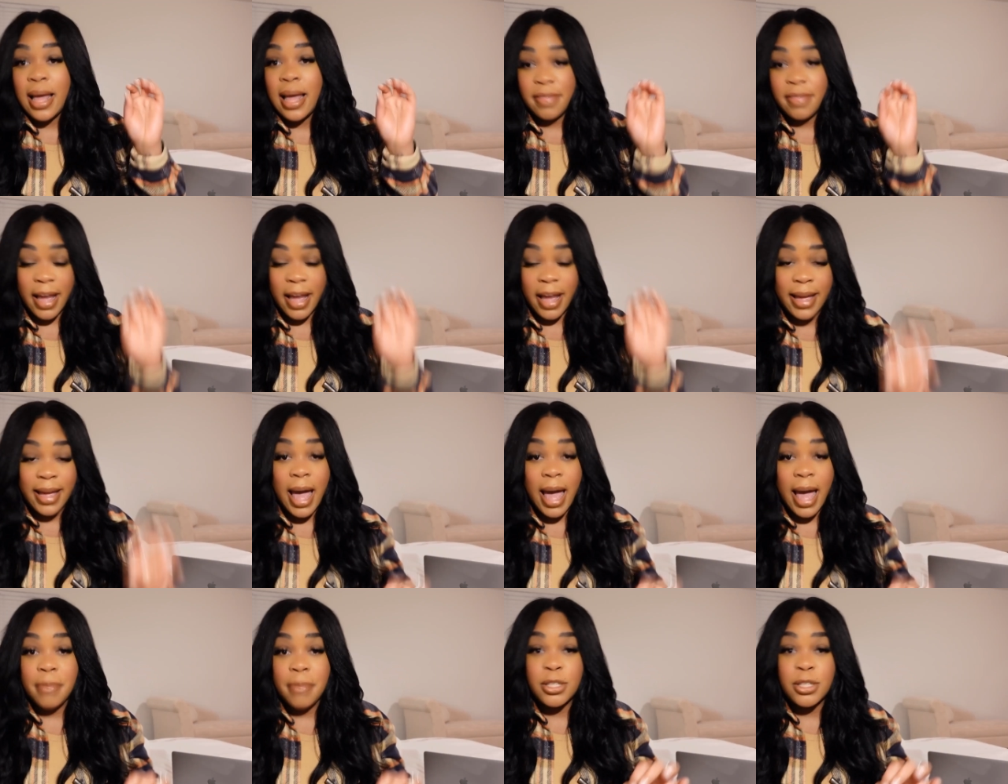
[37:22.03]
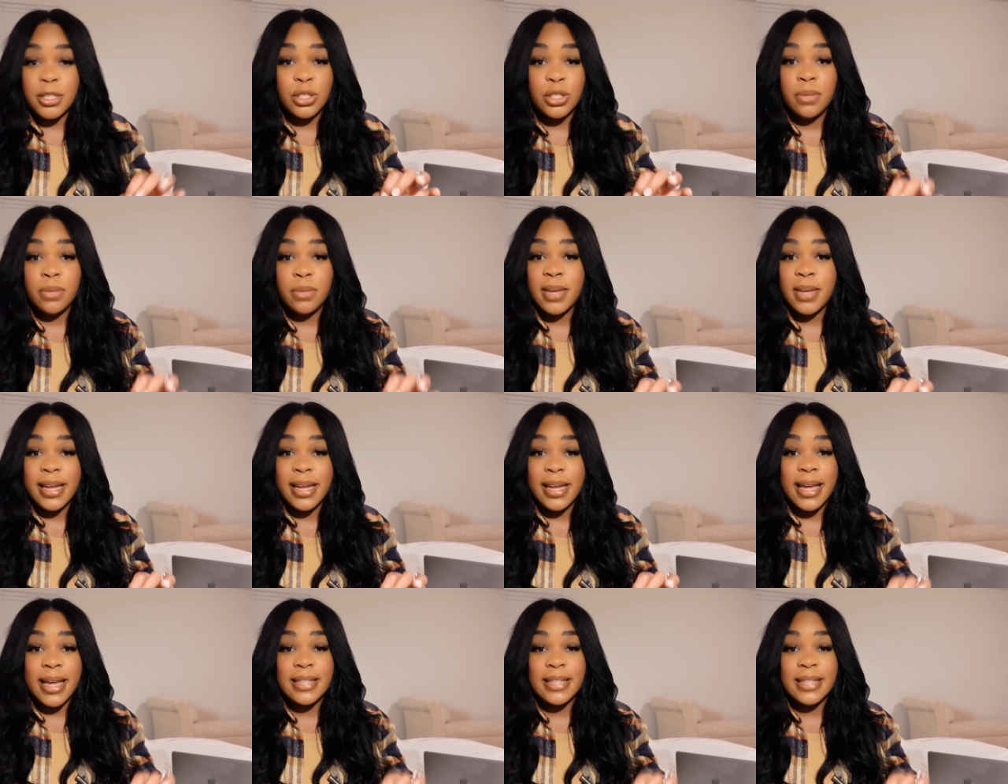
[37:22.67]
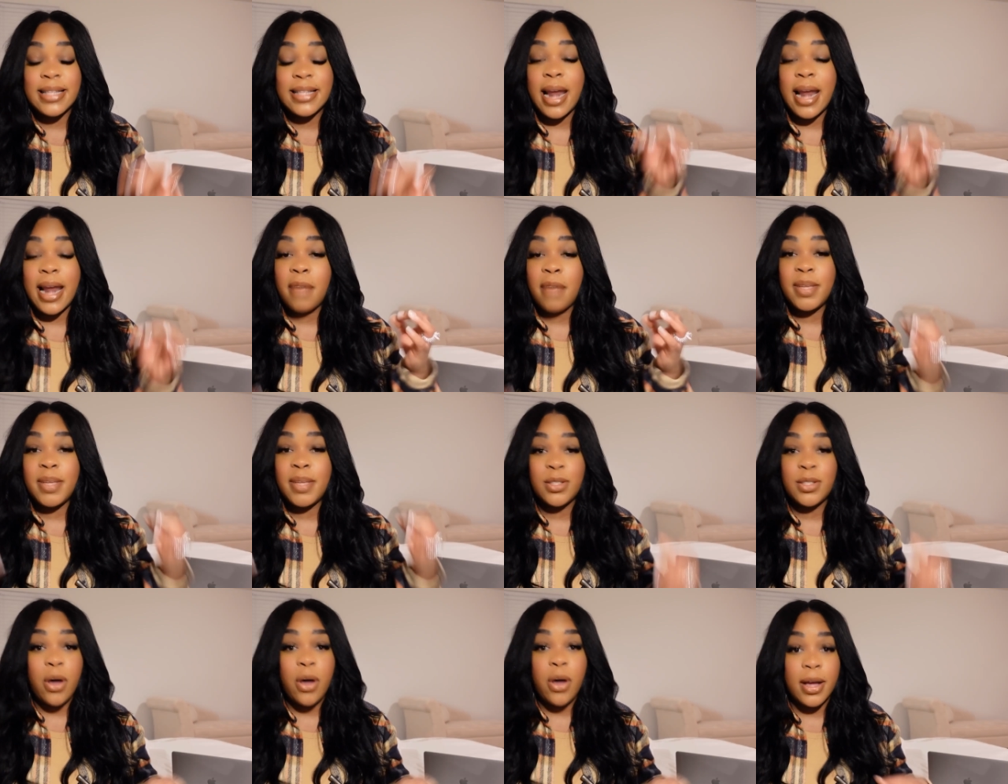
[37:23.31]
That cabbage soup cleanse that I've
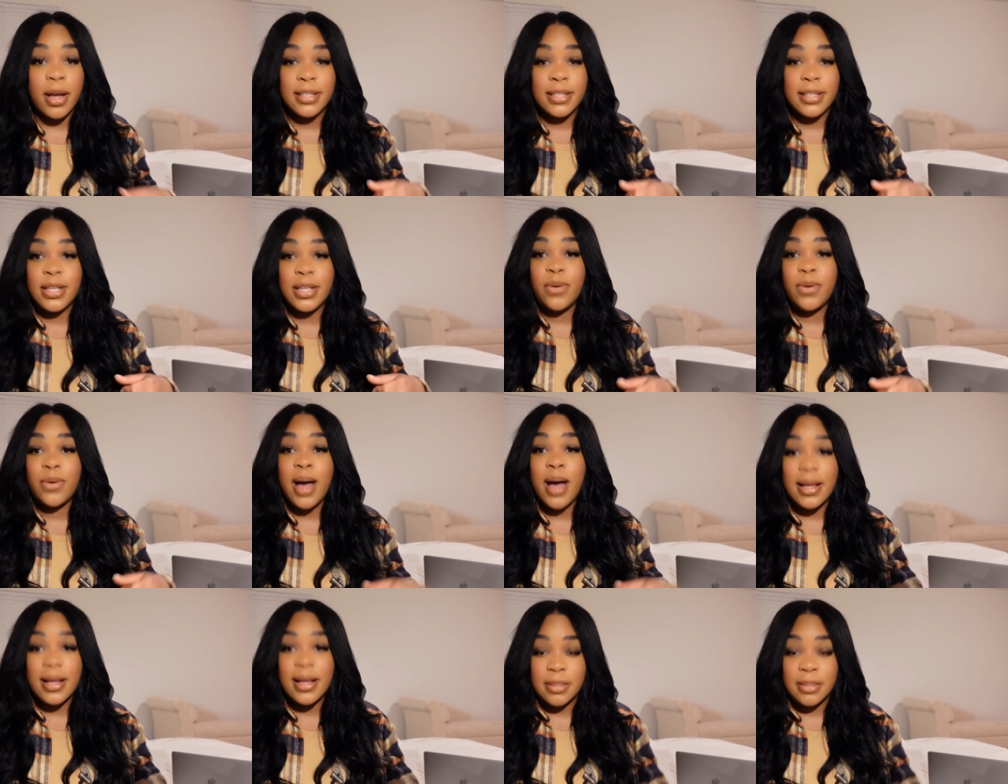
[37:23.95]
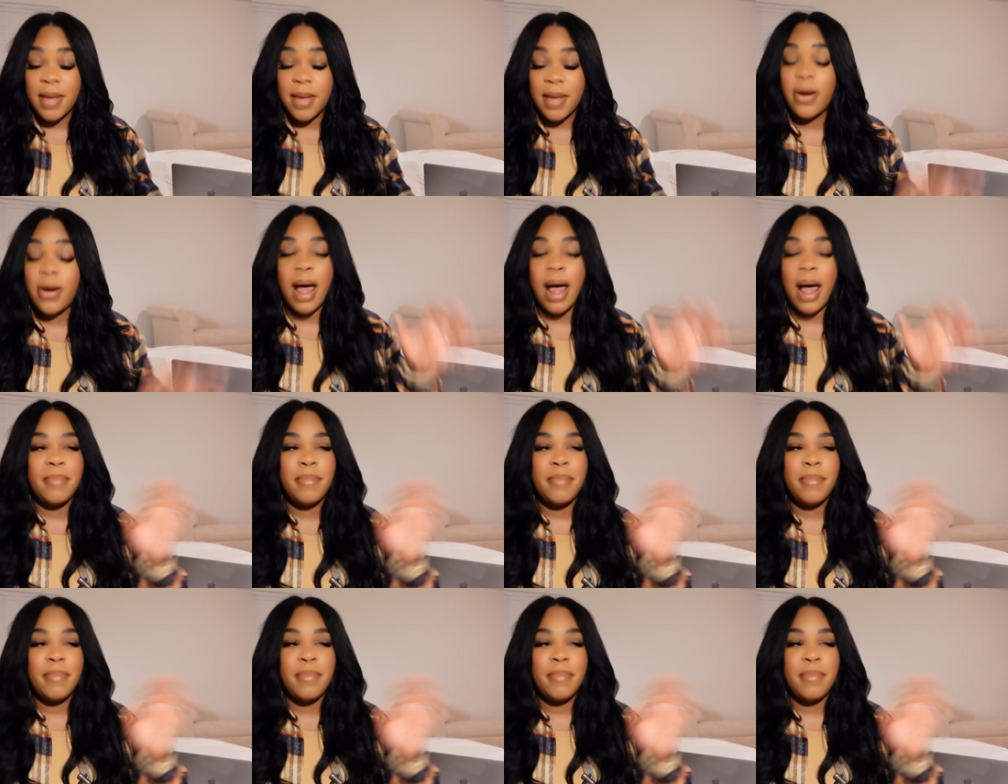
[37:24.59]
been talking to you guys about, I've